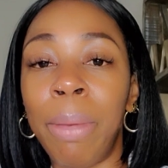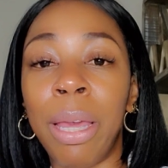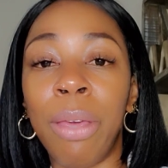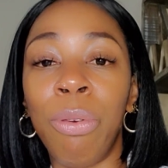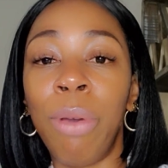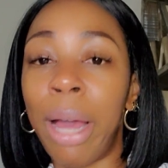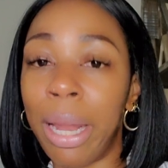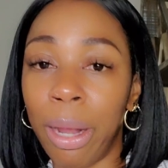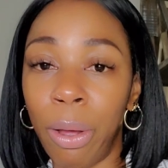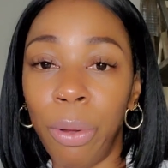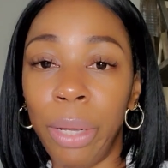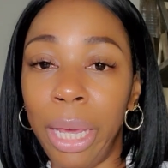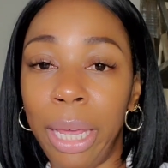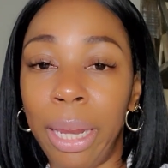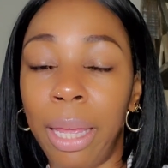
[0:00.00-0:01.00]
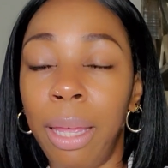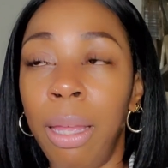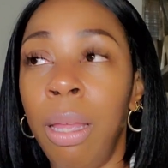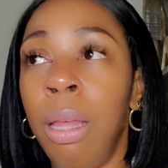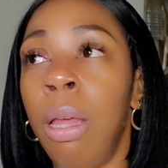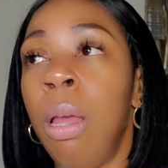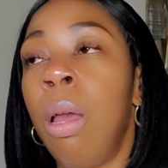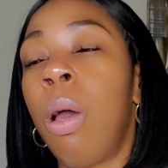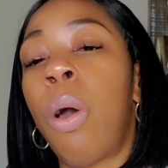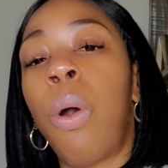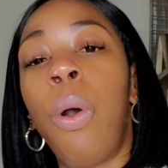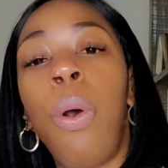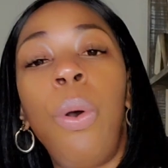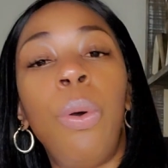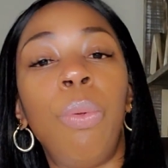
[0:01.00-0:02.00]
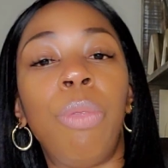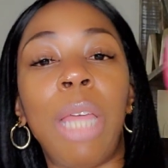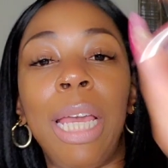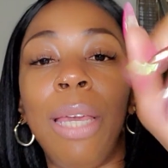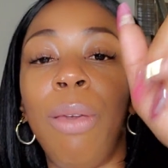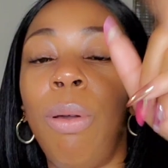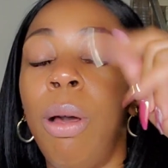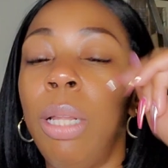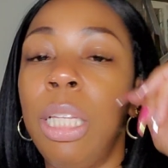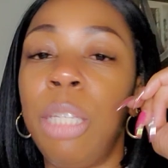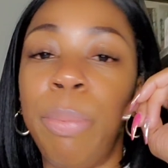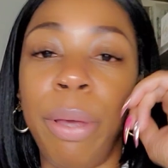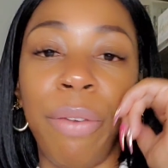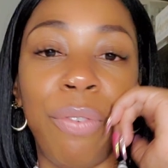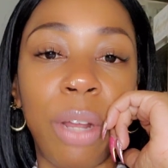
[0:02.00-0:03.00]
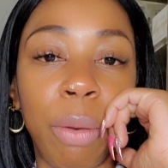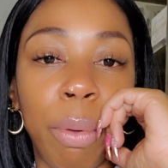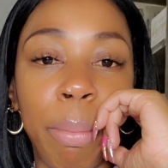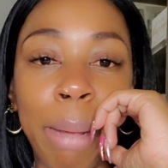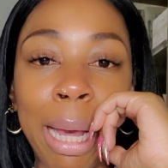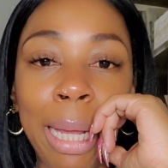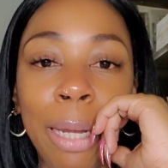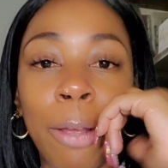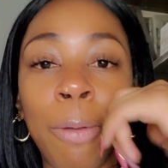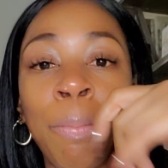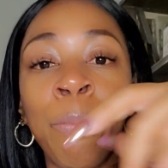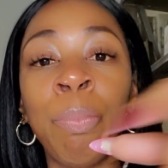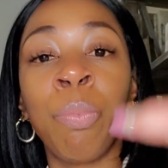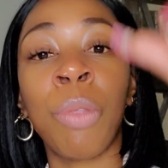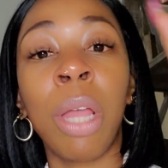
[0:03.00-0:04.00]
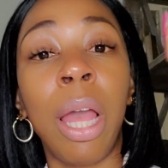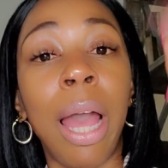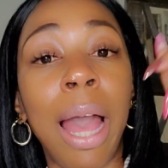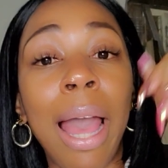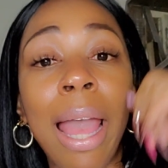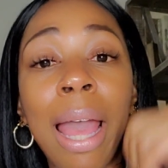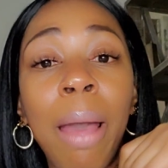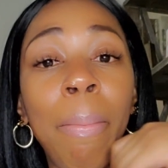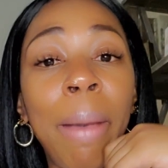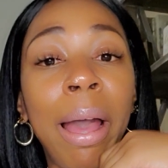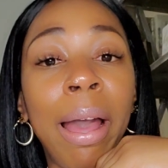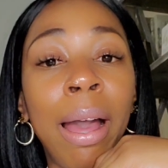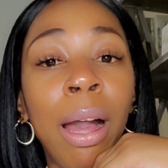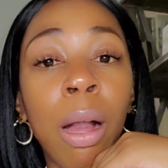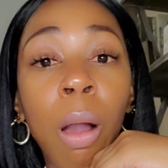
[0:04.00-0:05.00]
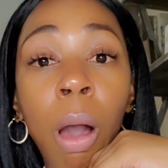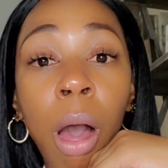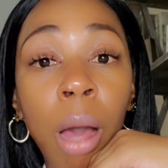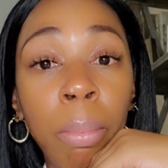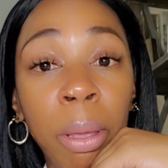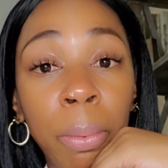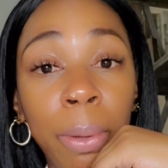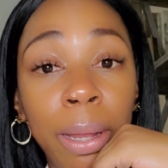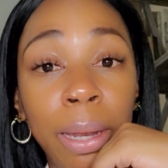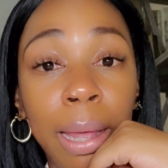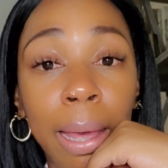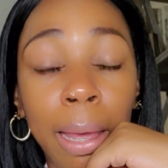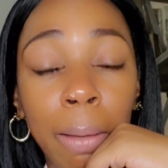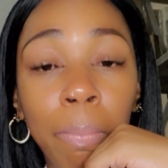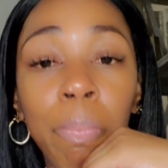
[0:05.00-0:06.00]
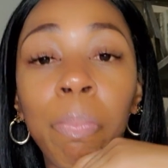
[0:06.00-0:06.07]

means you got to go get it. Oh, thank you, Holy Spirit, for the reminder. I had my aunt call me one day.